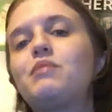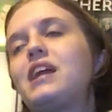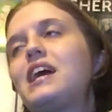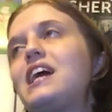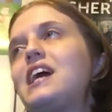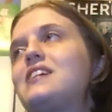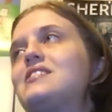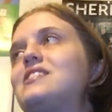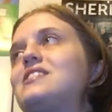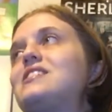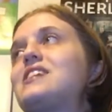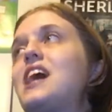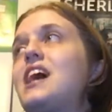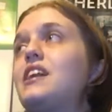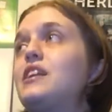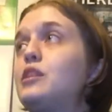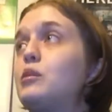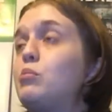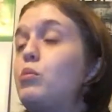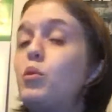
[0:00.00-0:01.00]
but I guess that's
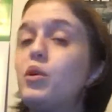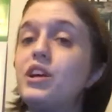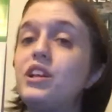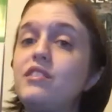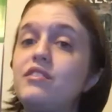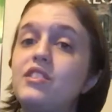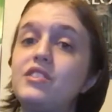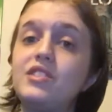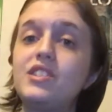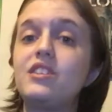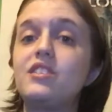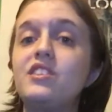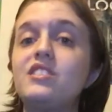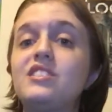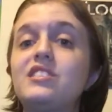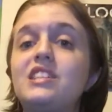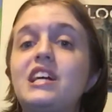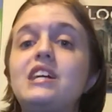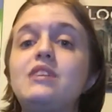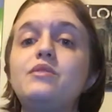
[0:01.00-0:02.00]
kind of the point of the
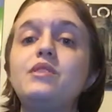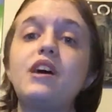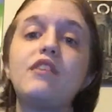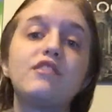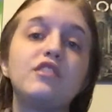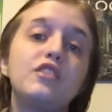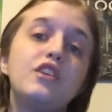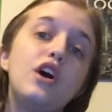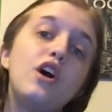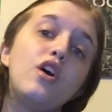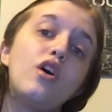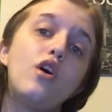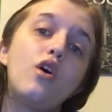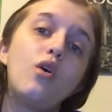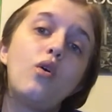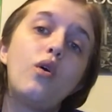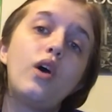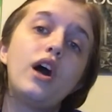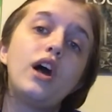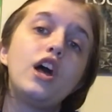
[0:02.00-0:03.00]
series, is that you never
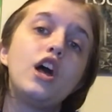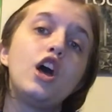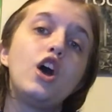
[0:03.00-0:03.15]
know